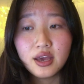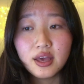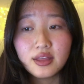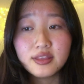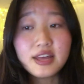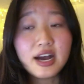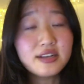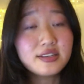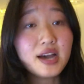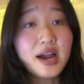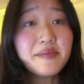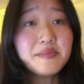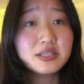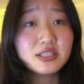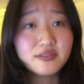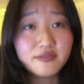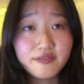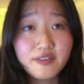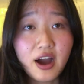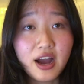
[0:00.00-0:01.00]
that time is
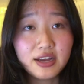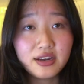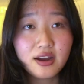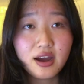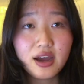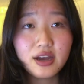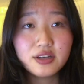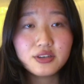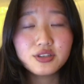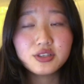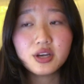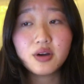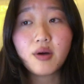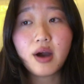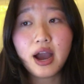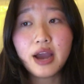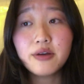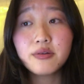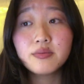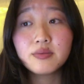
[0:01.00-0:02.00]
finite. So
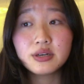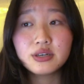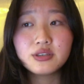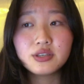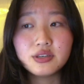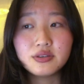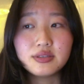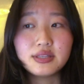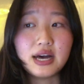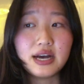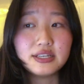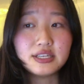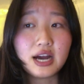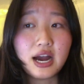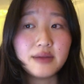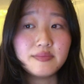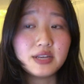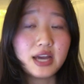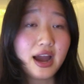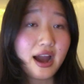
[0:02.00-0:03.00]
I will use that
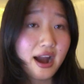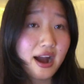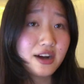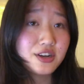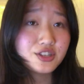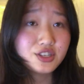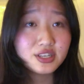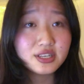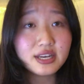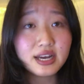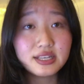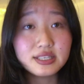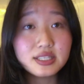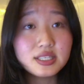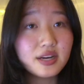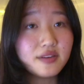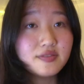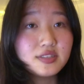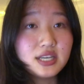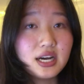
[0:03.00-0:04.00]
time to actually get
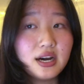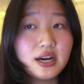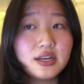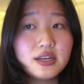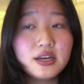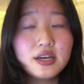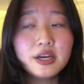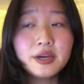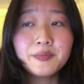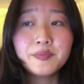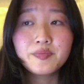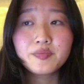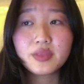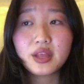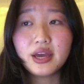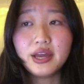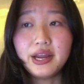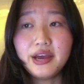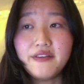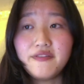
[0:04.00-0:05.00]
stuff done.
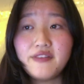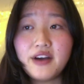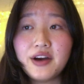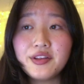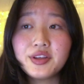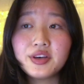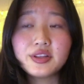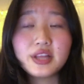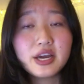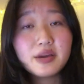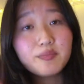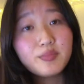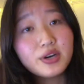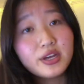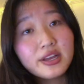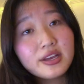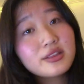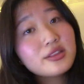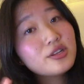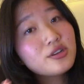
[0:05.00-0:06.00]
And I found that like
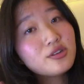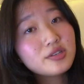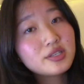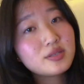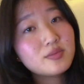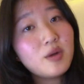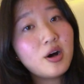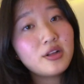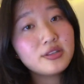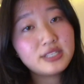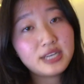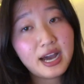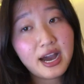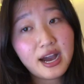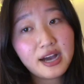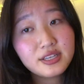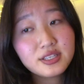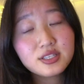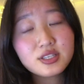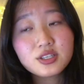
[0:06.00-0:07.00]
putting little small
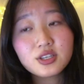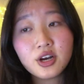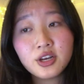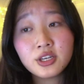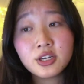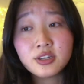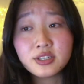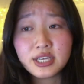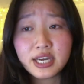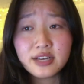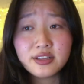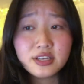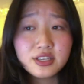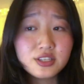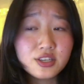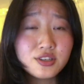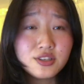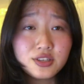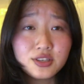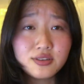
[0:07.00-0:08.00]
tasks on your daily
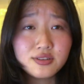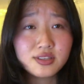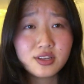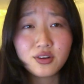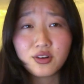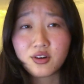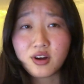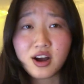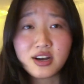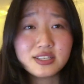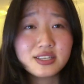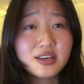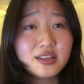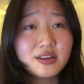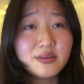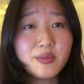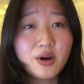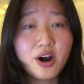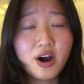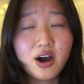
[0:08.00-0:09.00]
to dos and crossing
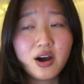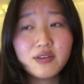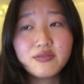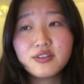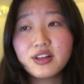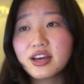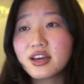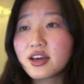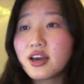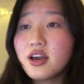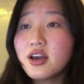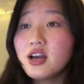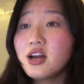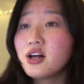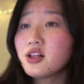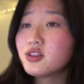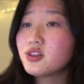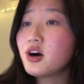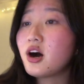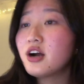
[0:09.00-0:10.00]
them off, like
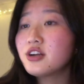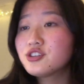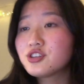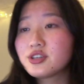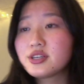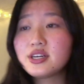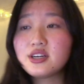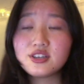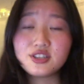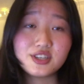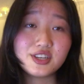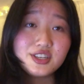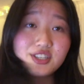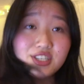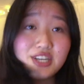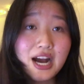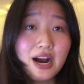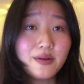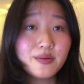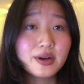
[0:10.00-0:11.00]
laundry or just
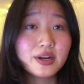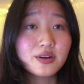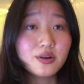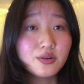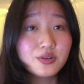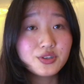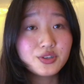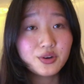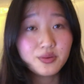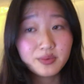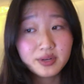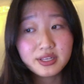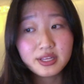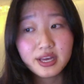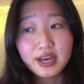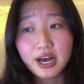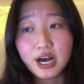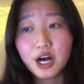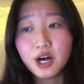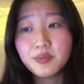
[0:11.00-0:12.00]
showering, also really
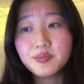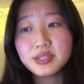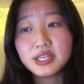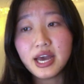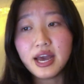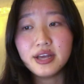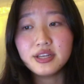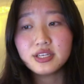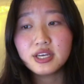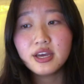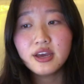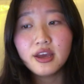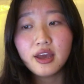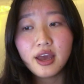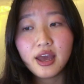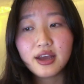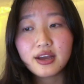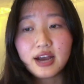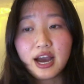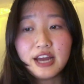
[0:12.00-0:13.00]
helps. And
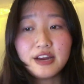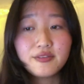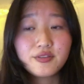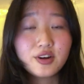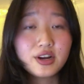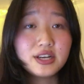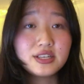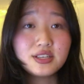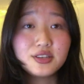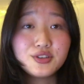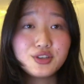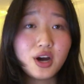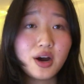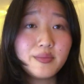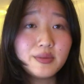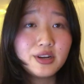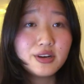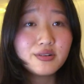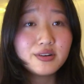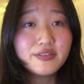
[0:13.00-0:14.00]
it kind of creates a
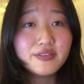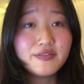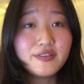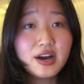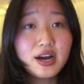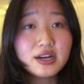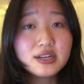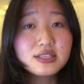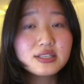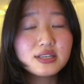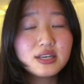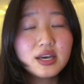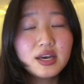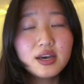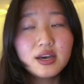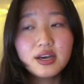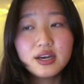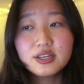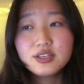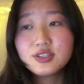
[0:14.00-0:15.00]
domino effect.
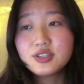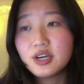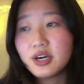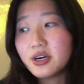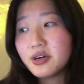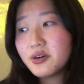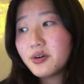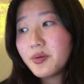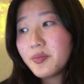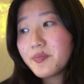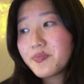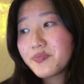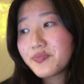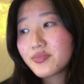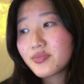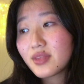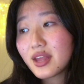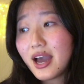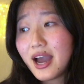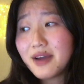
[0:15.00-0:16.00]
So
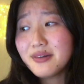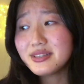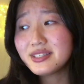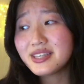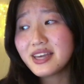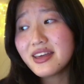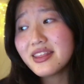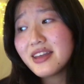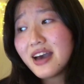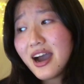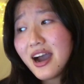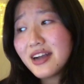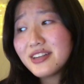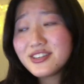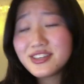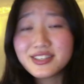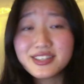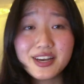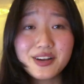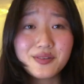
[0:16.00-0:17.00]
I would say that
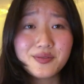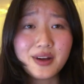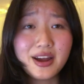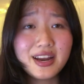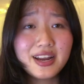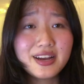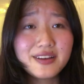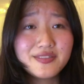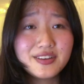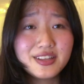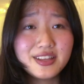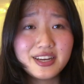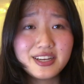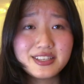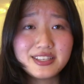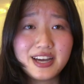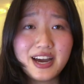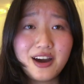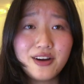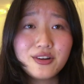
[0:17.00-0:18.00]
just like writing everything
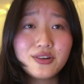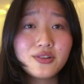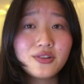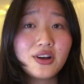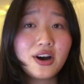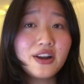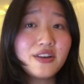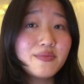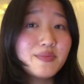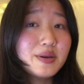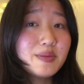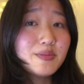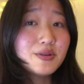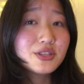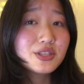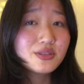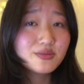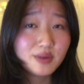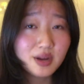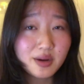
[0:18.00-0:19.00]
down, a lot of people
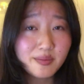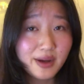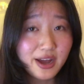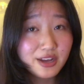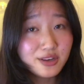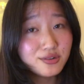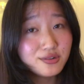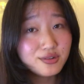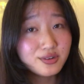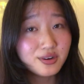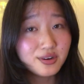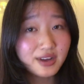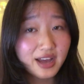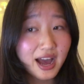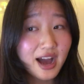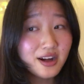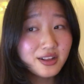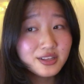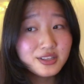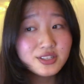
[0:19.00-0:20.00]
swear by Google
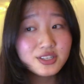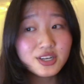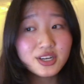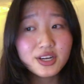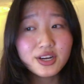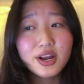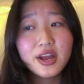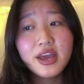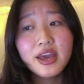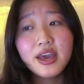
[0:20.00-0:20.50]
Calendar